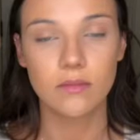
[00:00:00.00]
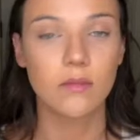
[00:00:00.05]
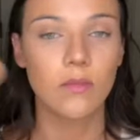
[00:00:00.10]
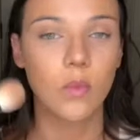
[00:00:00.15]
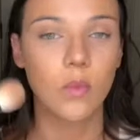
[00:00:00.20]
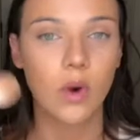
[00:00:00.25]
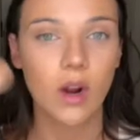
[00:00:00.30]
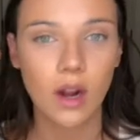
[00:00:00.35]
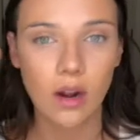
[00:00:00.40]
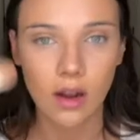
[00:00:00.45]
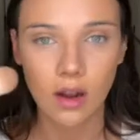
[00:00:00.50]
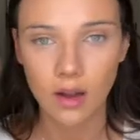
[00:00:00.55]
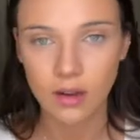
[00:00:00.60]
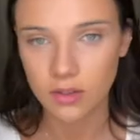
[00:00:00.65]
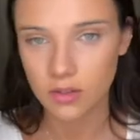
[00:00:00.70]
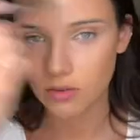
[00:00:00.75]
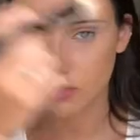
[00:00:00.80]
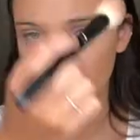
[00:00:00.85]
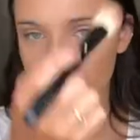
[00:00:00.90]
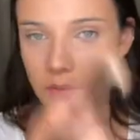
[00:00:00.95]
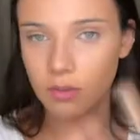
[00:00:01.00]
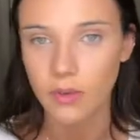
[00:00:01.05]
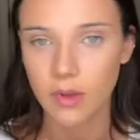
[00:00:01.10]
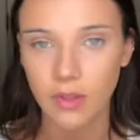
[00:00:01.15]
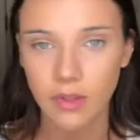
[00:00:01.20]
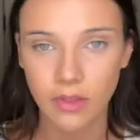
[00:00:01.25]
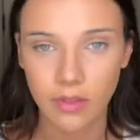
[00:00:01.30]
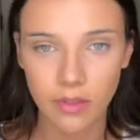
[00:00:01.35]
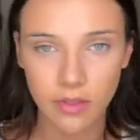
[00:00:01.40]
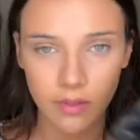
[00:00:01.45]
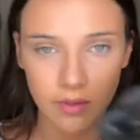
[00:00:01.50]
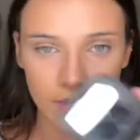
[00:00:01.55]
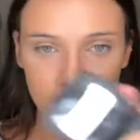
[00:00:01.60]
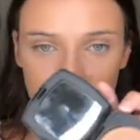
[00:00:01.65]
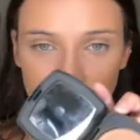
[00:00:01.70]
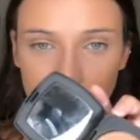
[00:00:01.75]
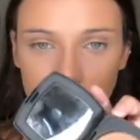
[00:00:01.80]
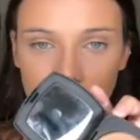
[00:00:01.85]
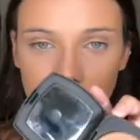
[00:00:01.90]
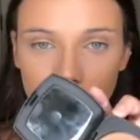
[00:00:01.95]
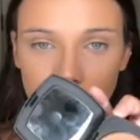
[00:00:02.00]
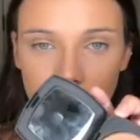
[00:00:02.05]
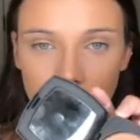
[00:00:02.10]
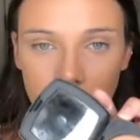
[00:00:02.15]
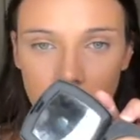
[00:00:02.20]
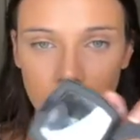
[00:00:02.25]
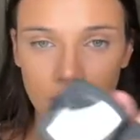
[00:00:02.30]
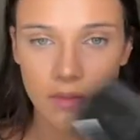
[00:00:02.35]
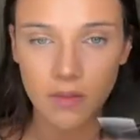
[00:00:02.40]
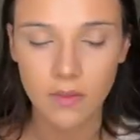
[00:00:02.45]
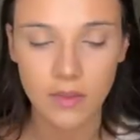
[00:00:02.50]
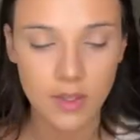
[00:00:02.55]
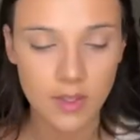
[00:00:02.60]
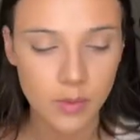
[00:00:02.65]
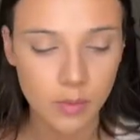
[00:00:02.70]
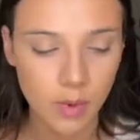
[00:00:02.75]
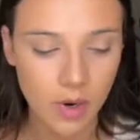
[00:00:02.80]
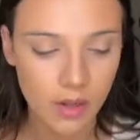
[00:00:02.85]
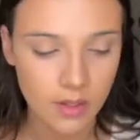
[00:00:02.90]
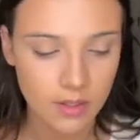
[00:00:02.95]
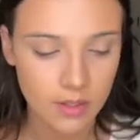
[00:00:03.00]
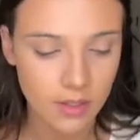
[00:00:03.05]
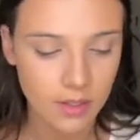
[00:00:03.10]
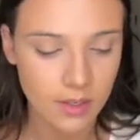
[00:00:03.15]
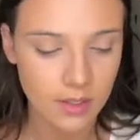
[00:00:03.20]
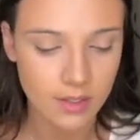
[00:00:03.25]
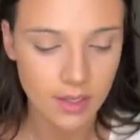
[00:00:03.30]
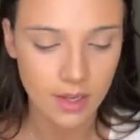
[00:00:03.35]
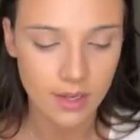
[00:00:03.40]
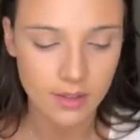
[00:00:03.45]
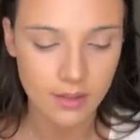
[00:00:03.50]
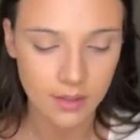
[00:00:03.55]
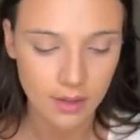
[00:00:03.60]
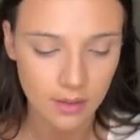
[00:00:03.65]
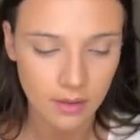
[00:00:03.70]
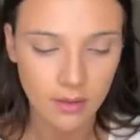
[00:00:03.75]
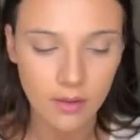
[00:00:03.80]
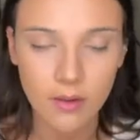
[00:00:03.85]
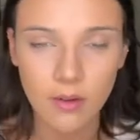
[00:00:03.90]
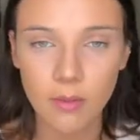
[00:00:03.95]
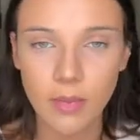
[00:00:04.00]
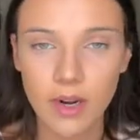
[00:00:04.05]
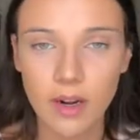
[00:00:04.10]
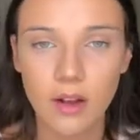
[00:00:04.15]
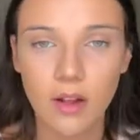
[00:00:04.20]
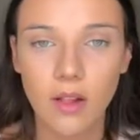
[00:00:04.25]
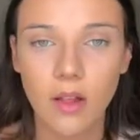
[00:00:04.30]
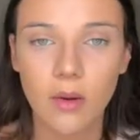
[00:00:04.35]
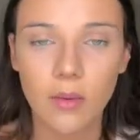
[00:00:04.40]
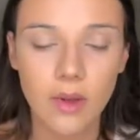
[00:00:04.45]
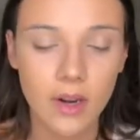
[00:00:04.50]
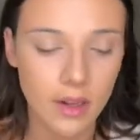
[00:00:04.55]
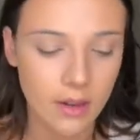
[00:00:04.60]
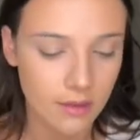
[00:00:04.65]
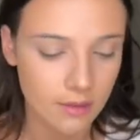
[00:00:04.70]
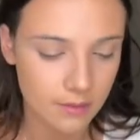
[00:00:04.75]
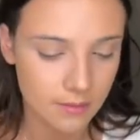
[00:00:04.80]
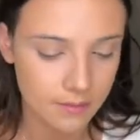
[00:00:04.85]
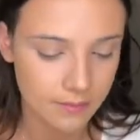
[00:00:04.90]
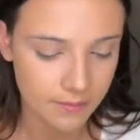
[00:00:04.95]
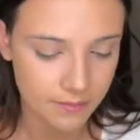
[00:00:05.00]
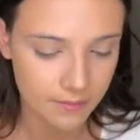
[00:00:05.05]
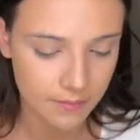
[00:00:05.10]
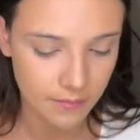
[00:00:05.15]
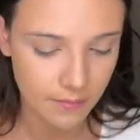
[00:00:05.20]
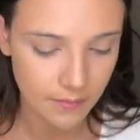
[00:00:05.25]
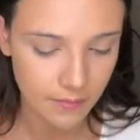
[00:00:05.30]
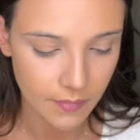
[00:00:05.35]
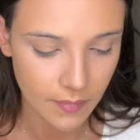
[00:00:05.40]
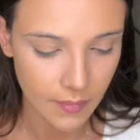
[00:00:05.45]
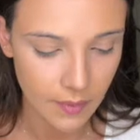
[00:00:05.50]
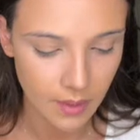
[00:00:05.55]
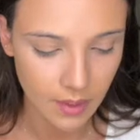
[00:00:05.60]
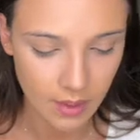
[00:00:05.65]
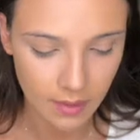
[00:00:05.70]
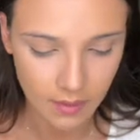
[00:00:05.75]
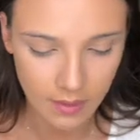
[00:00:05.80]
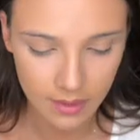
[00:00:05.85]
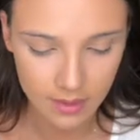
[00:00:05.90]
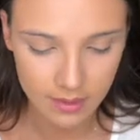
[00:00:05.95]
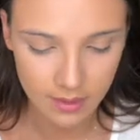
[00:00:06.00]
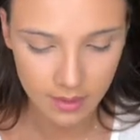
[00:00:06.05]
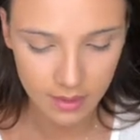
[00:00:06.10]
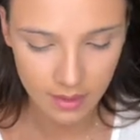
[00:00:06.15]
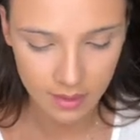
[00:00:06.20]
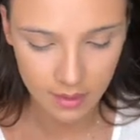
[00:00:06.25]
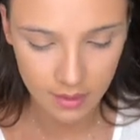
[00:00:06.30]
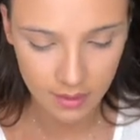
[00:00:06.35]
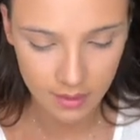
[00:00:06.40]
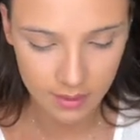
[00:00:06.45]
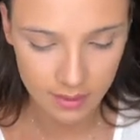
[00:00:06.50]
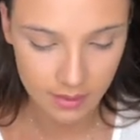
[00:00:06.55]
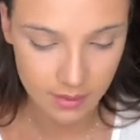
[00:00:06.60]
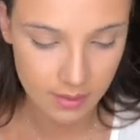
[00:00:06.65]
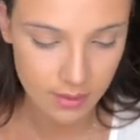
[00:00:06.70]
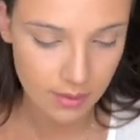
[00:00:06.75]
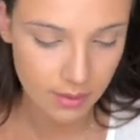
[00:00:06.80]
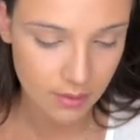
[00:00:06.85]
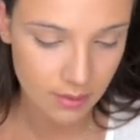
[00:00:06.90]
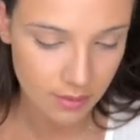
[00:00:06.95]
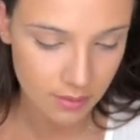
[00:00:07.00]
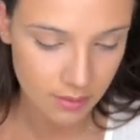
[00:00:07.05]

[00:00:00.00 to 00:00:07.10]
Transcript: where I contoured with this bronzer because it has like a little bit of glow in it. And this is,